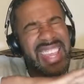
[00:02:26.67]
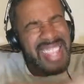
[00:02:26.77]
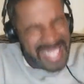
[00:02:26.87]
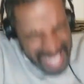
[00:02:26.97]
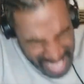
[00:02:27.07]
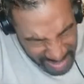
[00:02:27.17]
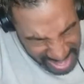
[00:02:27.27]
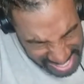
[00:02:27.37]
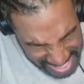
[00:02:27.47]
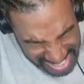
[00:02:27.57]
Is that
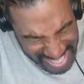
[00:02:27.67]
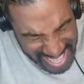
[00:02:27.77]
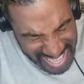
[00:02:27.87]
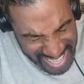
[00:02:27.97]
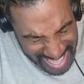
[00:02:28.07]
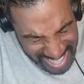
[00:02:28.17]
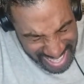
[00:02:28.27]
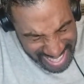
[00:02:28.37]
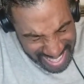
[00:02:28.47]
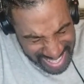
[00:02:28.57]
what he said?
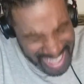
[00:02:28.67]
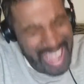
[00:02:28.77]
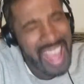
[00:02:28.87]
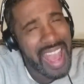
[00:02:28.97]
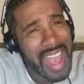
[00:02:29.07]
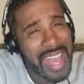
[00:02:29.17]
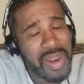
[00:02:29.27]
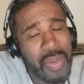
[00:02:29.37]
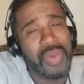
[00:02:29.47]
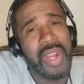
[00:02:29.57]
I
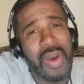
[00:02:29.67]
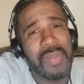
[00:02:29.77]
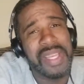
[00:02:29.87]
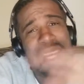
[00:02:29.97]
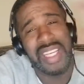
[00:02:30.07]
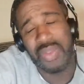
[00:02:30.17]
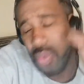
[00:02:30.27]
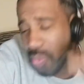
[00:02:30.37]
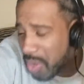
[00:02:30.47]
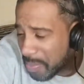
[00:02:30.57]
don't know, but guess
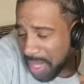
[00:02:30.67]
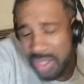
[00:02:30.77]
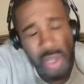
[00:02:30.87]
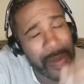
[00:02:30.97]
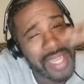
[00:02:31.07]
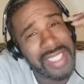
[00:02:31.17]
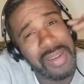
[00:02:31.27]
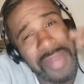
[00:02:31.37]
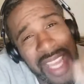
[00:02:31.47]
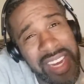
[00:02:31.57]
what? We about to go back to the
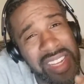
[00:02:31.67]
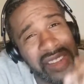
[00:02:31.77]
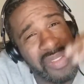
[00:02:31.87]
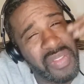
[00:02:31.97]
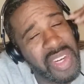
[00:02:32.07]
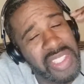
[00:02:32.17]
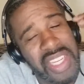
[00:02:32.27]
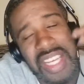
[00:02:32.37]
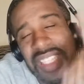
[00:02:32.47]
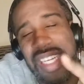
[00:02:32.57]
beginning of this verse,
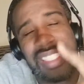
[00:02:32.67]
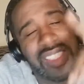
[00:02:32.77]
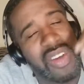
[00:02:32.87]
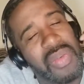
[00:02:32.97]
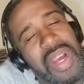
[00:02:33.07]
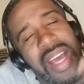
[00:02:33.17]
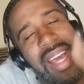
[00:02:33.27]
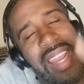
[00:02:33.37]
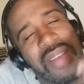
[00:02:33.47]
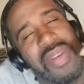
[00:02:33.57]
because
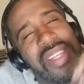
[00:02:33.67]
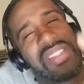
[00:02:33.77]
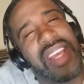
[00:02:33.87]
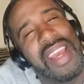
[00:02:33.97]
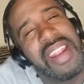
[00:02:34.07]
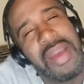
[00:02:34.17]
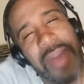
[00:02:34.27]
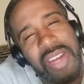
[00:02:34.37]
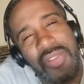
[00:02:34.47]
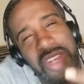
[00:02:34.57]
I like what he said
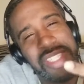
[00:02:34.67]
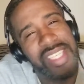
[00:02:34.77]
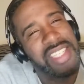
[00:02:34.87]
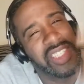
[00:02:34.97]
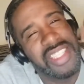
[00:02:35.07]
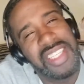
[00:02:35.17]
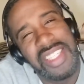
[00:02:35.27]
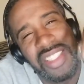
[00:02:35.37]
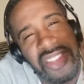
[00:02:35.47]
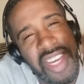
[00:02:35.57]
about the recession.
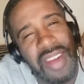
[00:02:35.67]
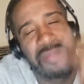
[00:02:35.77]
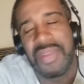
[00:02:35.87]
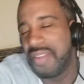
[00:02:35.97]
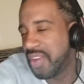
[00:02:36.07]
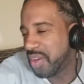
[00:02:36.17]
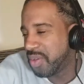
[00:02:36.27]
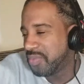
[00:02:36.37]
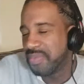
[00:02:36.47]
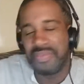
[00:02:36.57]
Shut up if you
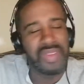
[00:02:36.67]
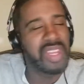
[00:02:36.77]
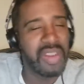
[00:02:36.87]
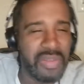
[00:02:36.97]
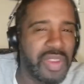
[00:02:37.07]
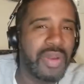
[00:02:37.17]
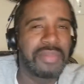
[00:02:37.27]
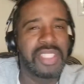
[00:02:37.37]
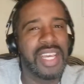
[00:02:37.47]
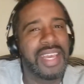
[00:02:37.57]
don't, you know, if you
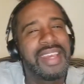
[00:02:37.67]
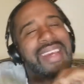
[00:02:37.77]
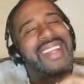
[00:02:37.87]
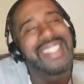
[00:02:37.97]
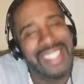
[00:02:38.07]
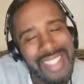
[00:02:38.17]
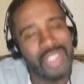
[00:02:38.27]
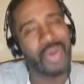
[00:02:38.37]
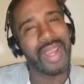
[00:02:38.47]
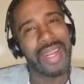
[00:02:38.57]
upset. Let's
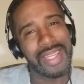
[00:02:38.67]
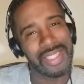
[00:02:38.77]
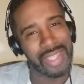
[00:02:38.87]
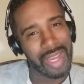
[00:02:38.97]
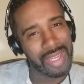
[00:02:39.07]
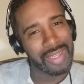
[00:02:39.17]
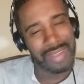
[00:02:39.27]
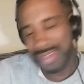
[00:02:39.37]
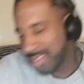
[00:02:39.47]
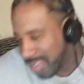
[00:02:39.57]
enjoy this, y'all.
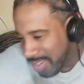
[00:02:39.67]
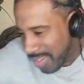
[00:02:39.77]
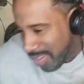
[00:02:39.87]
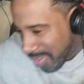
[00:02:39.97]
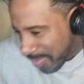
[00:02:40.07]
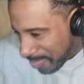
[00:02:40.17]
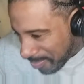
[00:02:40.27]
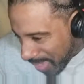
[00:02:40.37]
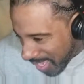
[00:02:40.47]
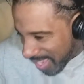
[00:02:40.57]

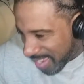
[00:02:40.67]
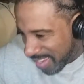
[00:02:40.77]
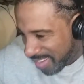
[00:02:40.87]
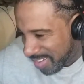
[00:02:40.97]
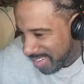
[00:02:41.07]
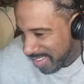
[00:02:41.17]
Man.